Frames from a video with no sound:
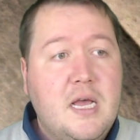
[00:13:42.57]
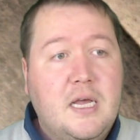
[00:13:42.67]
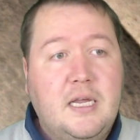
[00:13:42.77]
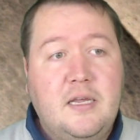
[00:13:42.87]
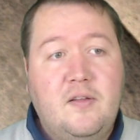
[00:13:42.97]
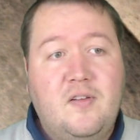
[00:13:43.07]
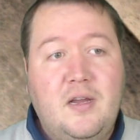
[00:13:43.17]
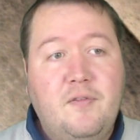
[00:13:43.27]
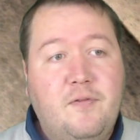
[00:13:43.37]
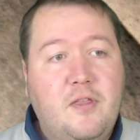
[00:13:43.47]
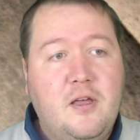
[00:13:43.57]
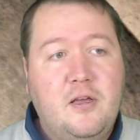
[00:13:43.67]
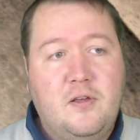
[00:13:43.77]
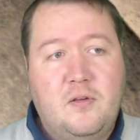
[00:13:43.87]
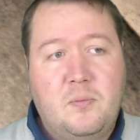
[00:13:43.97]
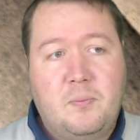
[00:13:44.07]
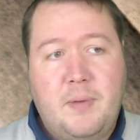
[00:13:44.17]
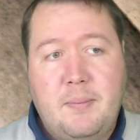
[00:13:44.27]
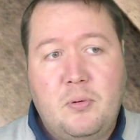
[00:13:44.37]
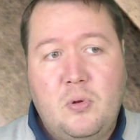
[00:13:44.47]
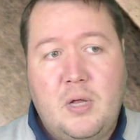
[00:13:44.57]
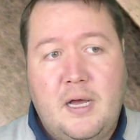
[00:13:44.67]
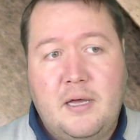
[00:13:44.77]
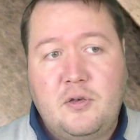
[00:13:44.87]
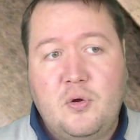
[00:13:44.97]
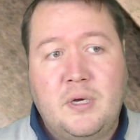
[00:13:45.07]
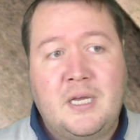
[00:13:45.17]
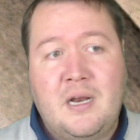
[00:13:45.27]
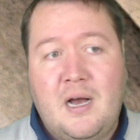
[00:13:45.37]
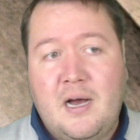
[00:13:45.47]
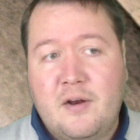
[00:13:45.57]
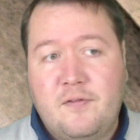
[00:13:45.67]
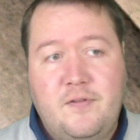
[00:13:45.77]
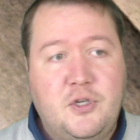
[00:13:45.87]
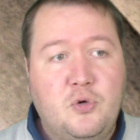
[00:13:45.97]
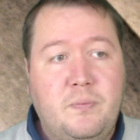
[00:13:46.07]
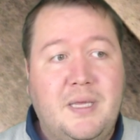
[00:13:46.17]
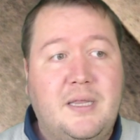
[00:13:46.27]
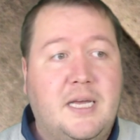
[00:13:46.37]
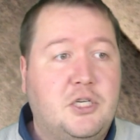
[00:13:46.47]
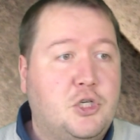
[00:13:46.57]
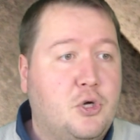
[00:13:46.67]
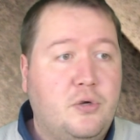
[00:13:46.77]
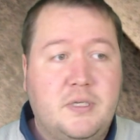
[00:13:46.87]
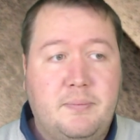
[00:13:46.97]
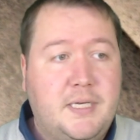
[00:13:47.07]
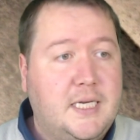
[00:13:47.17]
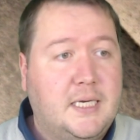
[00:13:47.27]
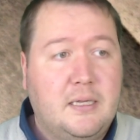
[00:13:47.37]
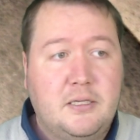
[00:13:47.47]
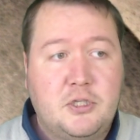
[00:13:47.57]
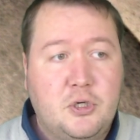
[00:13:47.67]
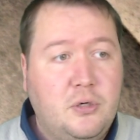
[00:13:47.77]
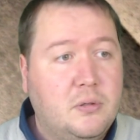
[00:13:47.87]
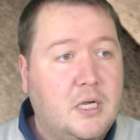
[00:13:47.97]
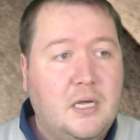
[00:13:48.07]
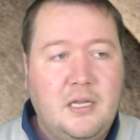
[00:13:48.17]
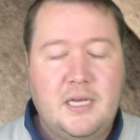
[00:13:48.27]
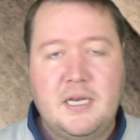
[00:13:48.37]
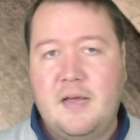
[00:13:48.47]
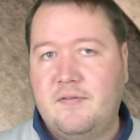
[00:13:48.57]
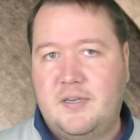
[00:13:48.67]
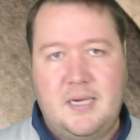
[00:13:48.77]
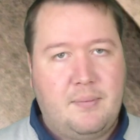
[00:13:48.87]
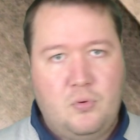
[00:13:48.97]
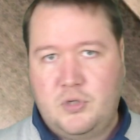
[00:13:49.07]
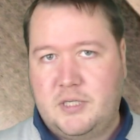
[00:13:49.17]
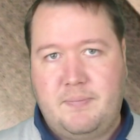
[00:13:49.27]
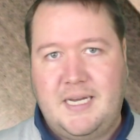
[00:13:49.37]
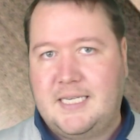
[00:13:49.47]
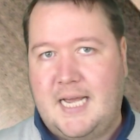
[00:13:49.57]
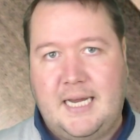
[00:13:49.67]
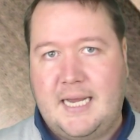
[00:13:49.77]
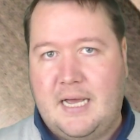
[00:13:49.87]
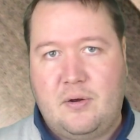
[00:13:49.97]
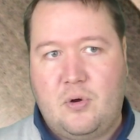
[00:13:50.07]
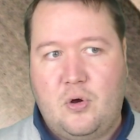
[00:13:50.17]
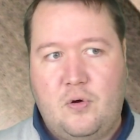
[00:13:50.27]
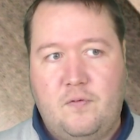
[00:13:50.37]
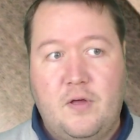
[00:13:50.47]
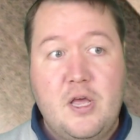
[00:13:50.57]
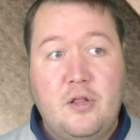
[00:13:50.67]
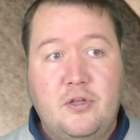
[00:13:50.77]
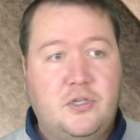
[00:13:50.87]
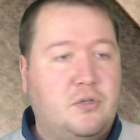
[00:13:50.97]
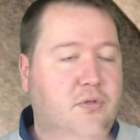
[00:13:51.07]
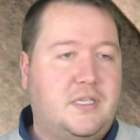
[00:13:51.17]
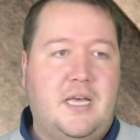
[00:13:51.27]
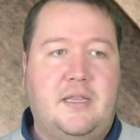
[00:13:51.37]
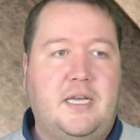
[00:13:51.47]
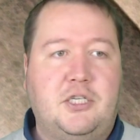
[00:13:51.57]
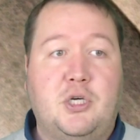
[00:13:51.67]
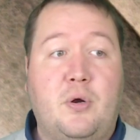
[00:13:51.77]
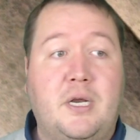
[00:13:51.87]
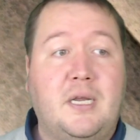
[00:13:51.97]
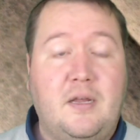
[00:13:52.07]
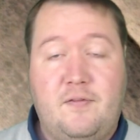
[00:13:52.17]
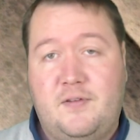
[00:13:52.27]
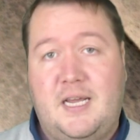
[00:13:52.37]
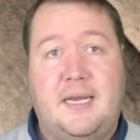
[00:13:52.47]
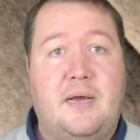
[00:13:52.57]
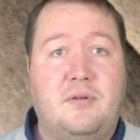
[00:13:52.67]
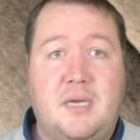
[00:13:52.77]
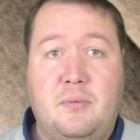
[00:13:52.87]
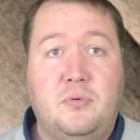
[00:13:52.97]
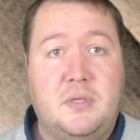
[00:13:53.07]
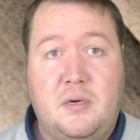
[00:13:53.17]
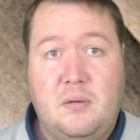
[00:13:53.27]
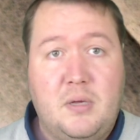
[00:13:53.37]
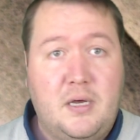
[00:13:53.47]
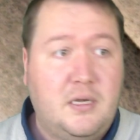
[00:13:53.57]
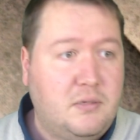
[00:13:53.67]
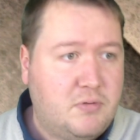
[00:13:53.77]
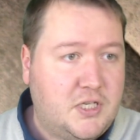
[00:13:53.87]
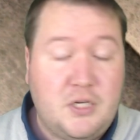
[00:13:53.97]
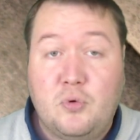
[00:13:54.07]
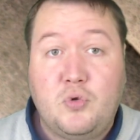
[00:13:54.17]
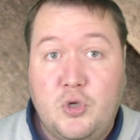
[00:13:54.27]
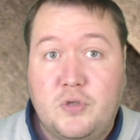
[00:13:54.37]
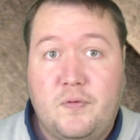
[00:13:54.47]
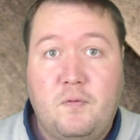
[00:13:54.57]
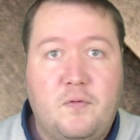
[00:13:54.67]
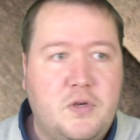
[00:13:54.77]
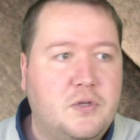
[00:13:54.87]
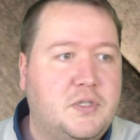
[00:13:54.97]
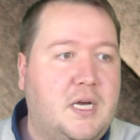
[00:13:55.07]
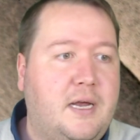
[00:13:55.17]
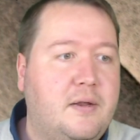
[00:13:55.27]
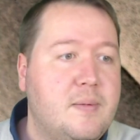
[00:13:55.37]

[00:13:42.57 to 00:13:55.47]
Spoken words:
is if the people are doing an artificial bid that shows a particular suit, you can have double just be takeout of the suits that they're showing if takeout doubles are still useful for your side.